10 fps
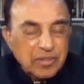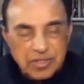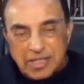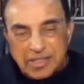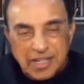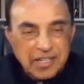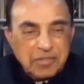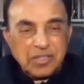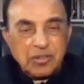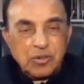You can get
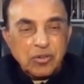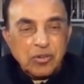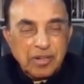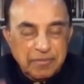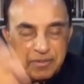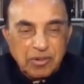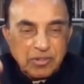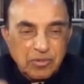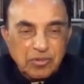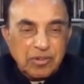it in the Google. If you
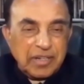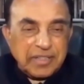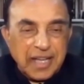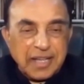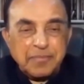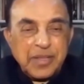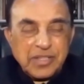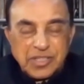go to Google and type